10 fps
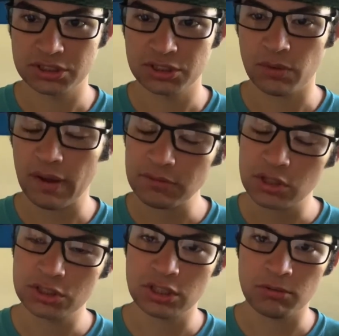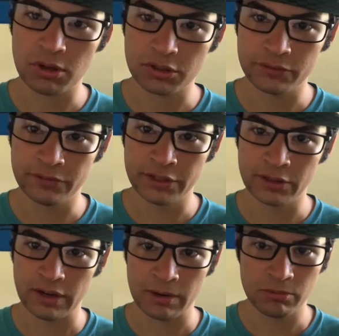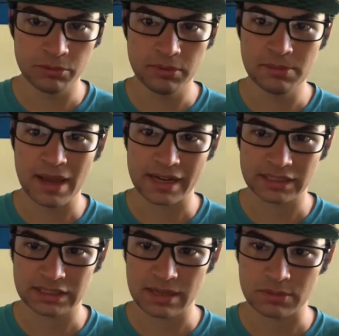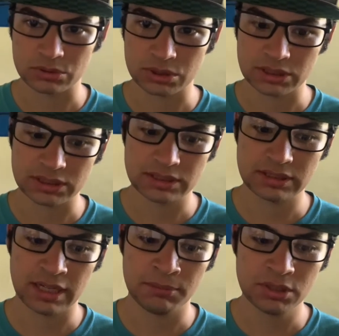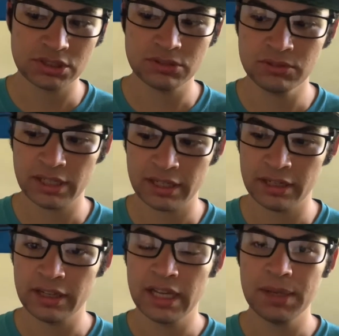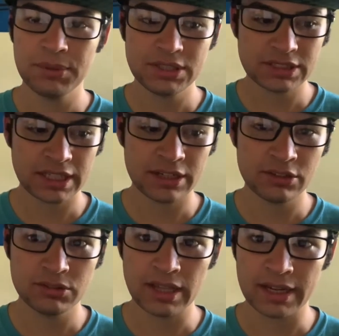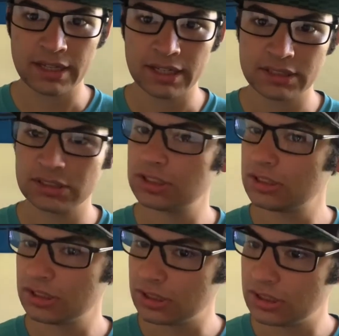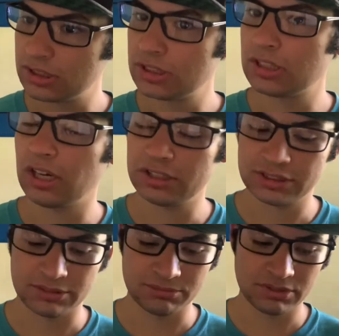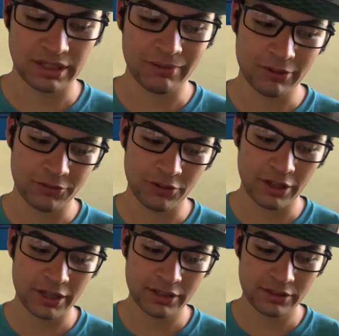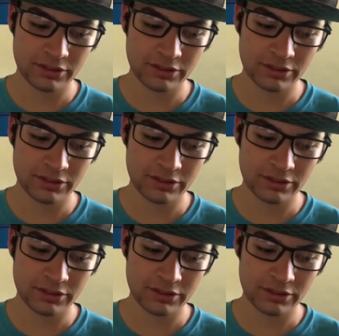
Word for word: So after the saltwater video, I will be back at stop motions. I missed doing that. And because I got new diecast, awesome. Can't wait for that.